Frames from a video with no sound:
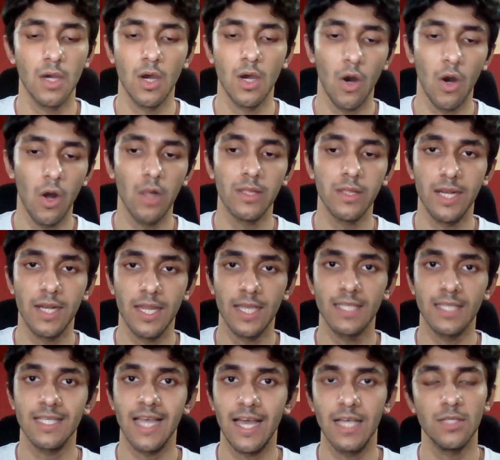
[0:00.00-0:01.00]
All the links,
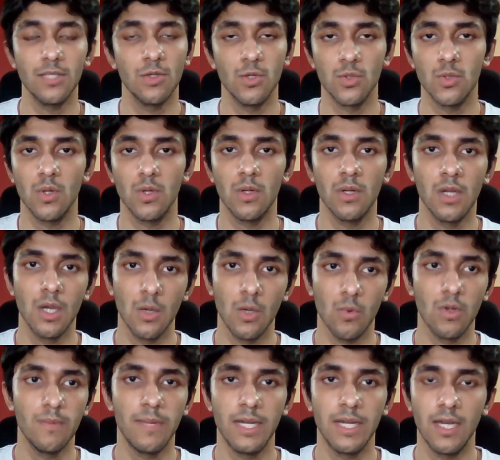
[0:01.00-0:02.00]
as usual, will
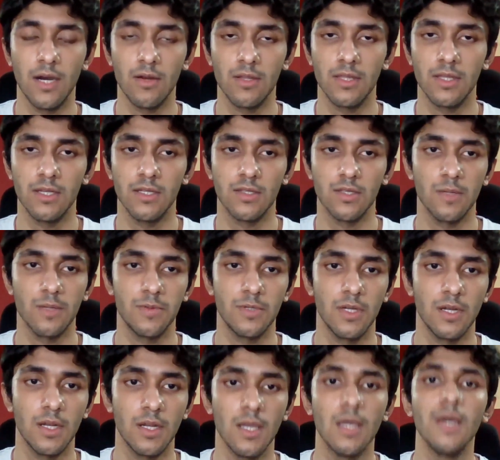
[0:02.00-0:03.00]
be down in the description.